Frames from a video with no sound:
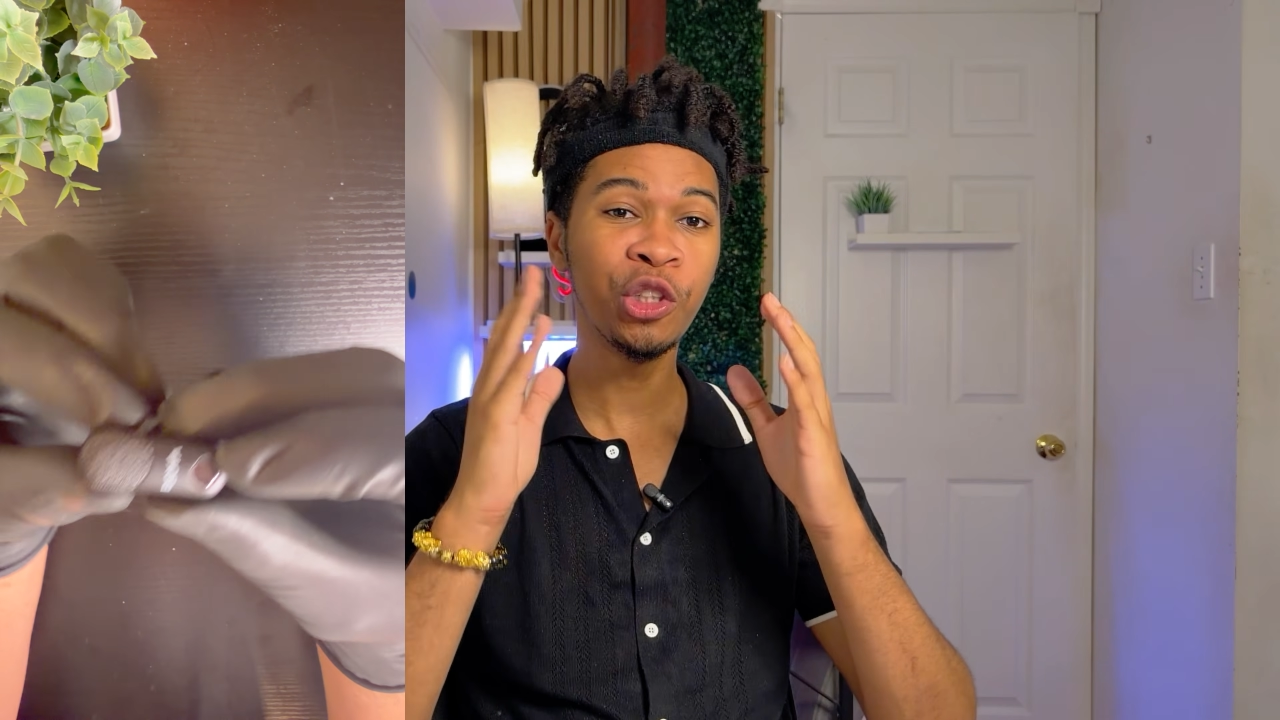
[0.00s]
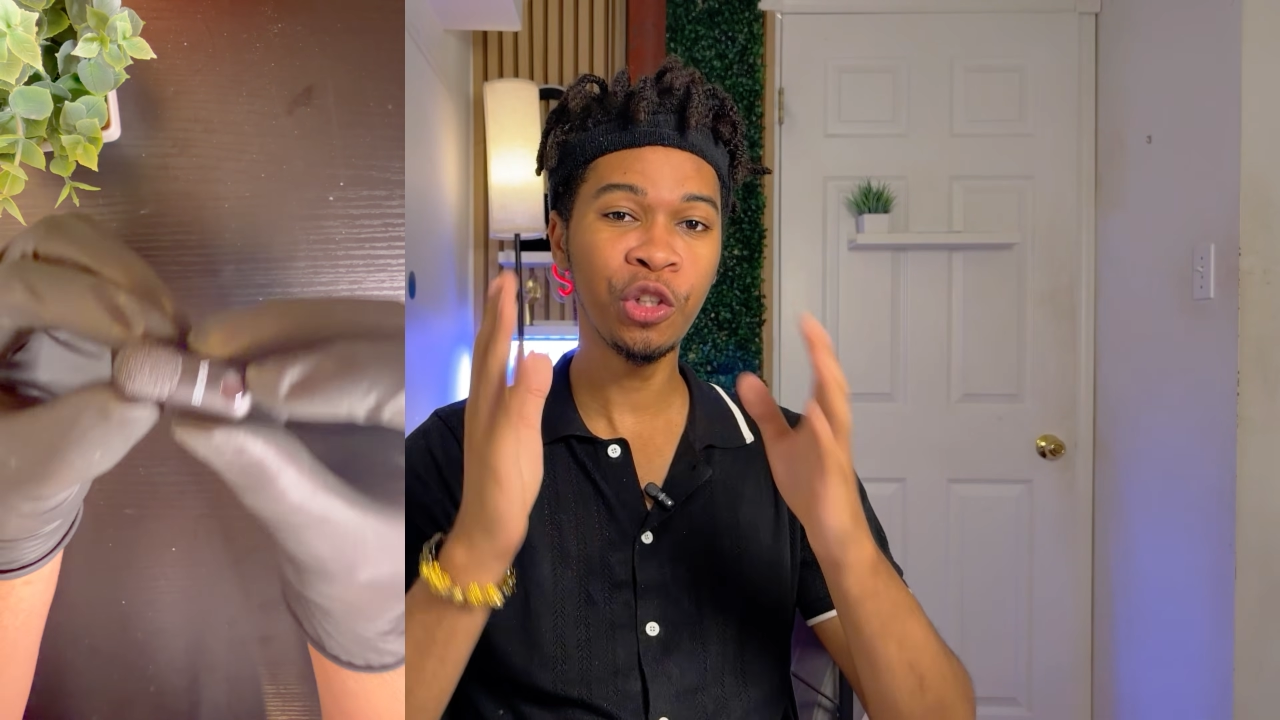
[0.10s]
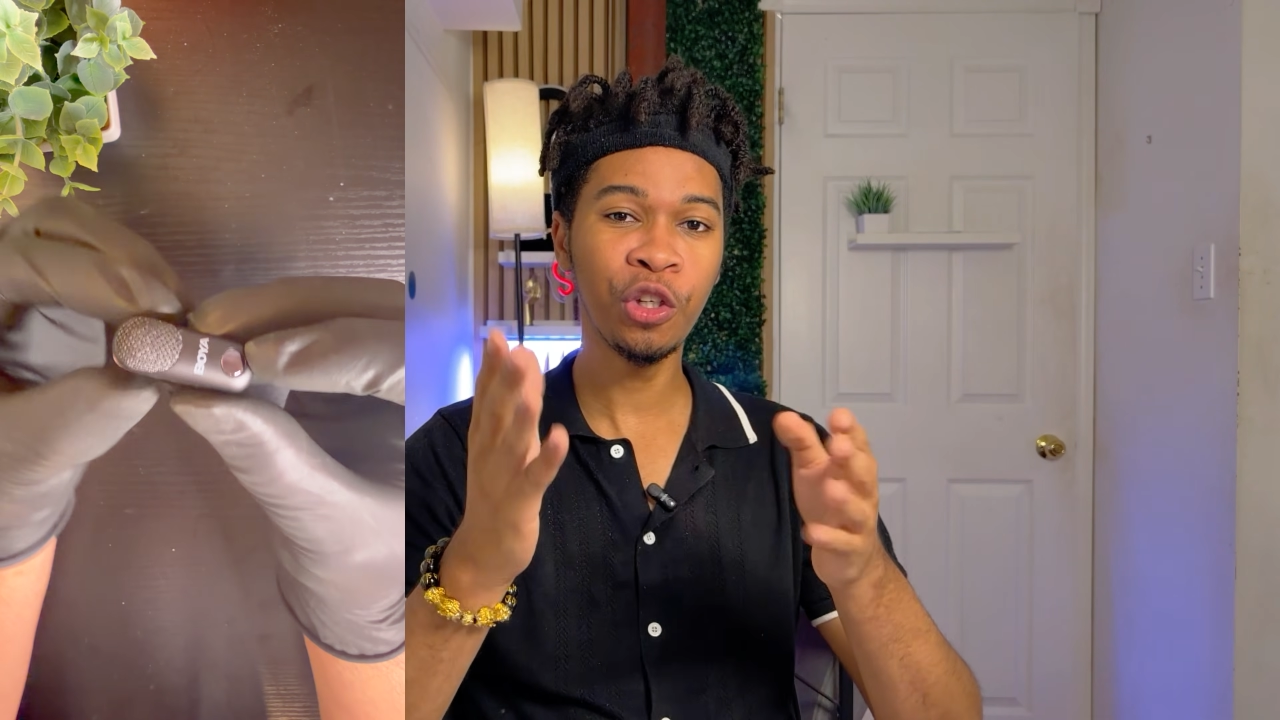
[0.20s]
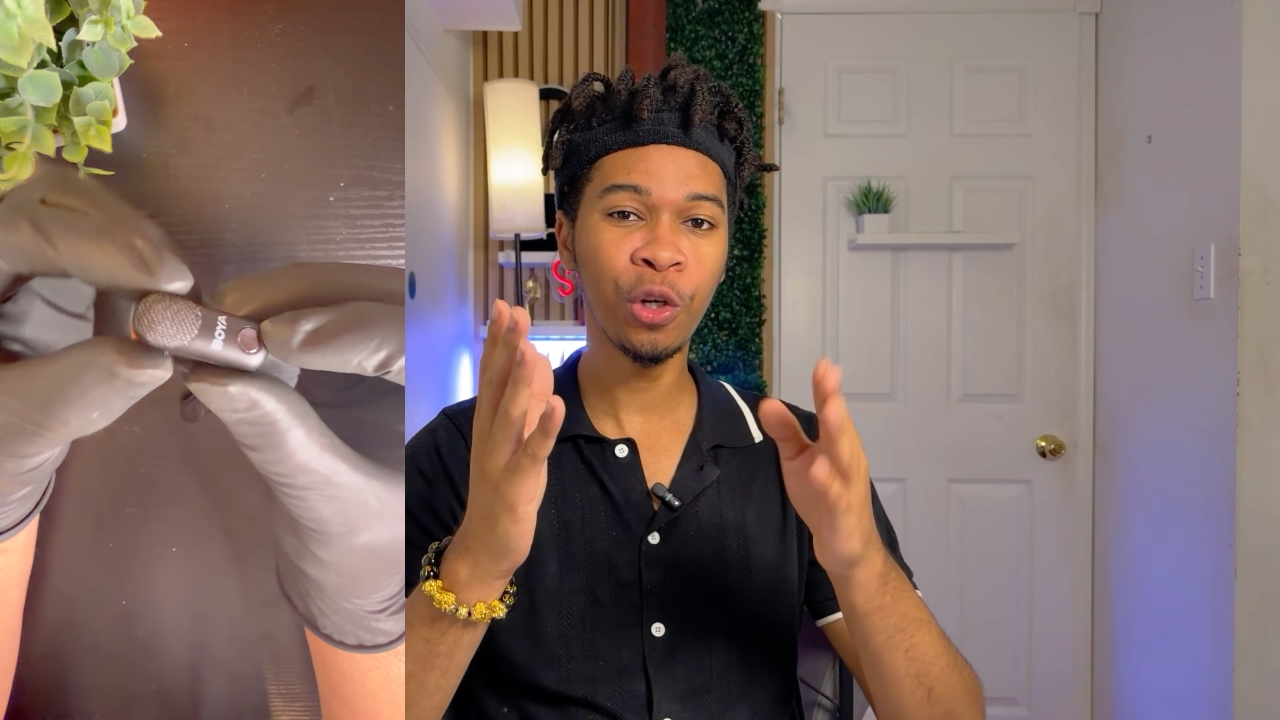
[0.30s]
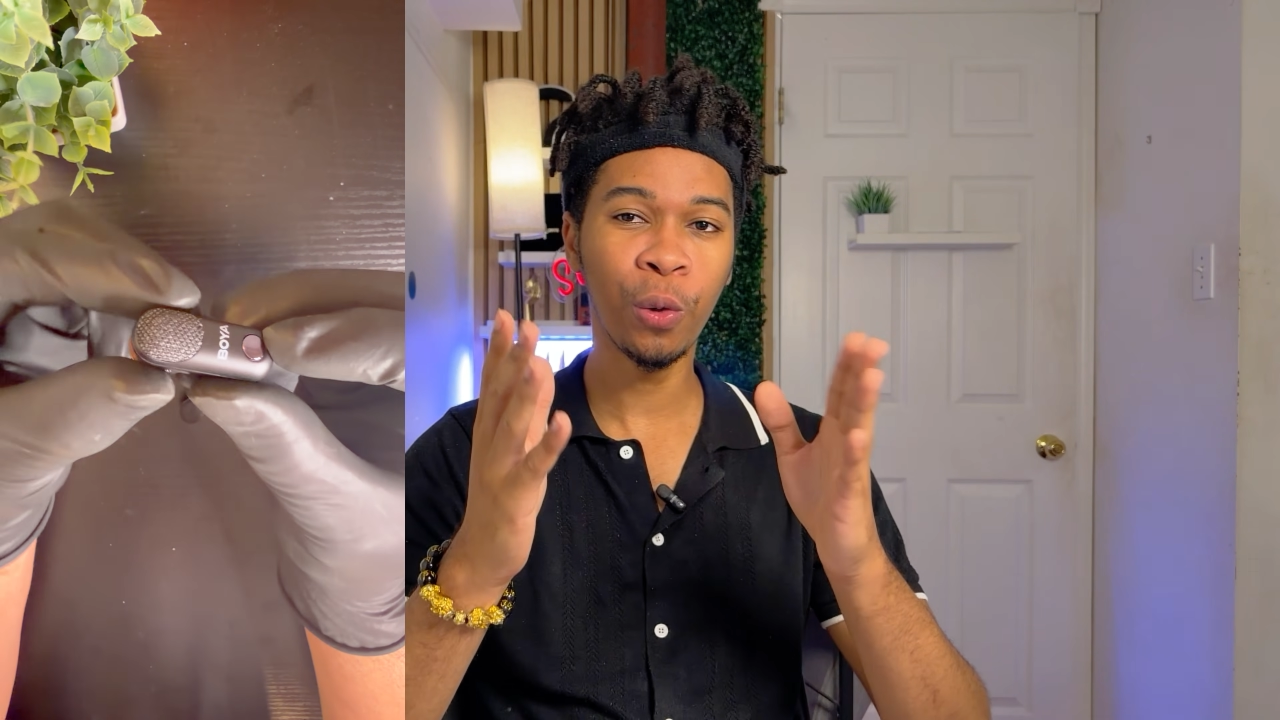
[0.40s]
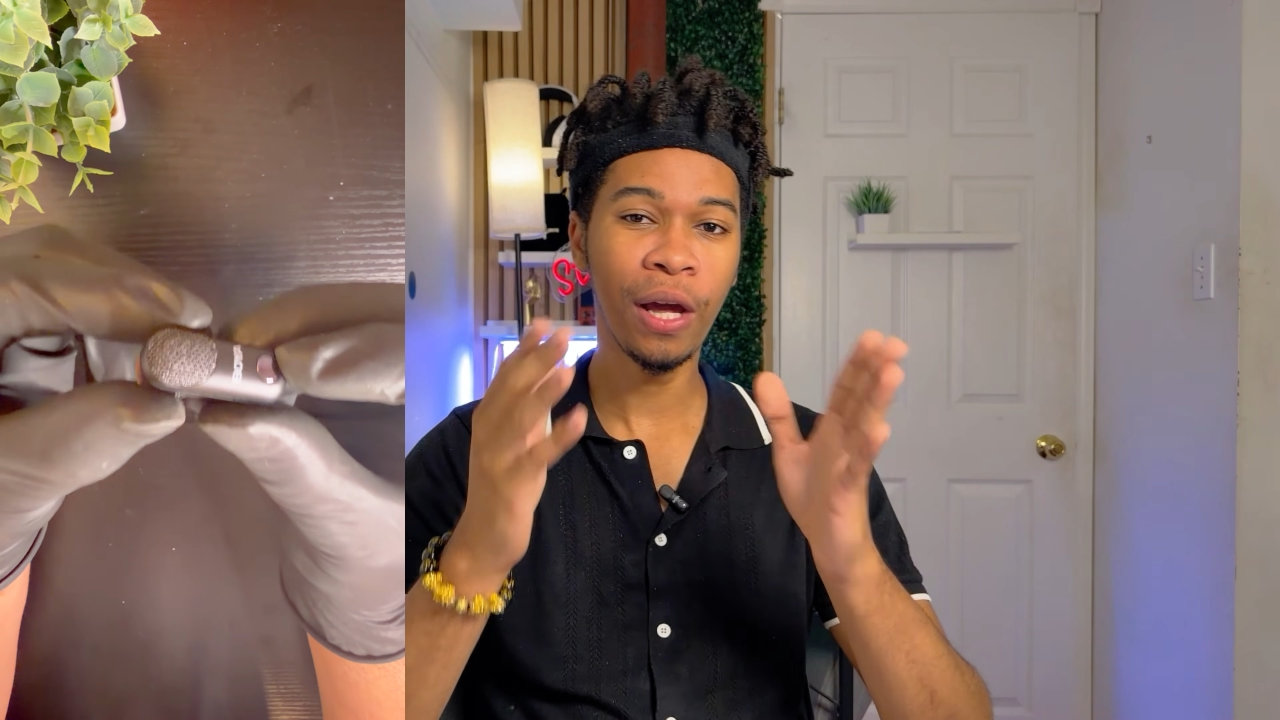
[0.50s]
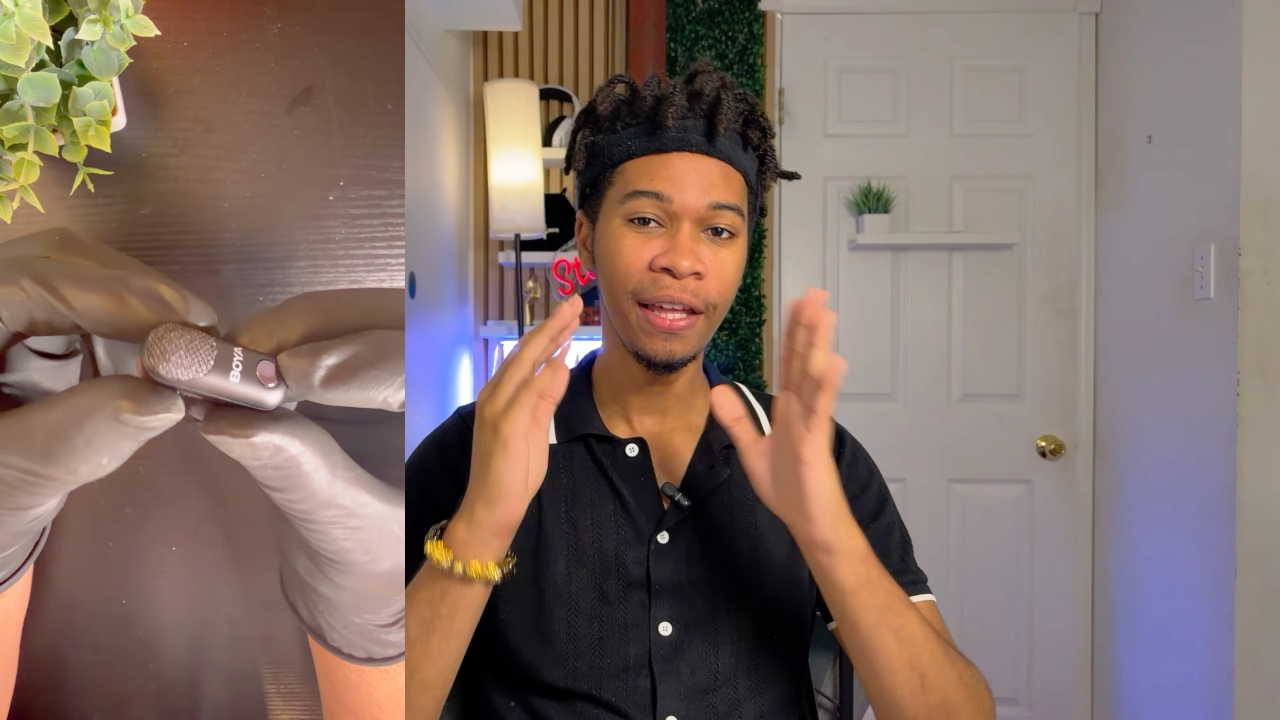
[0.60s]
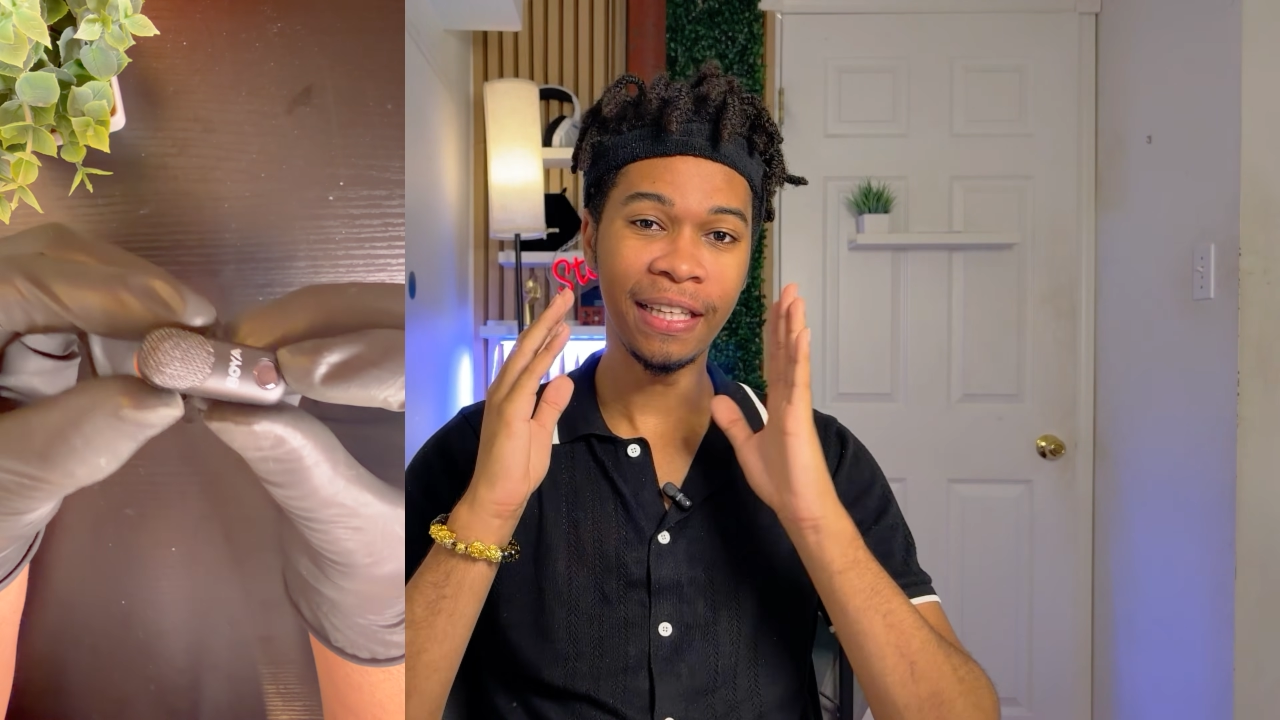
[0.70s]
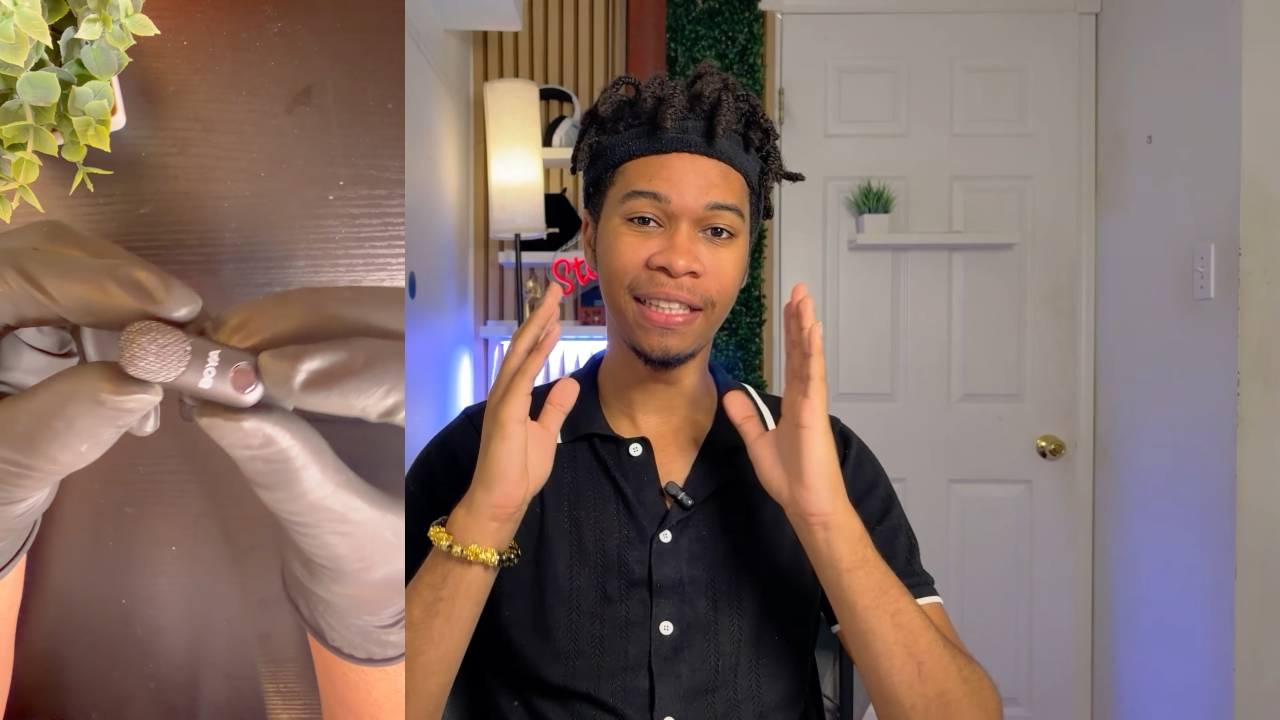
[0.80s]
should know,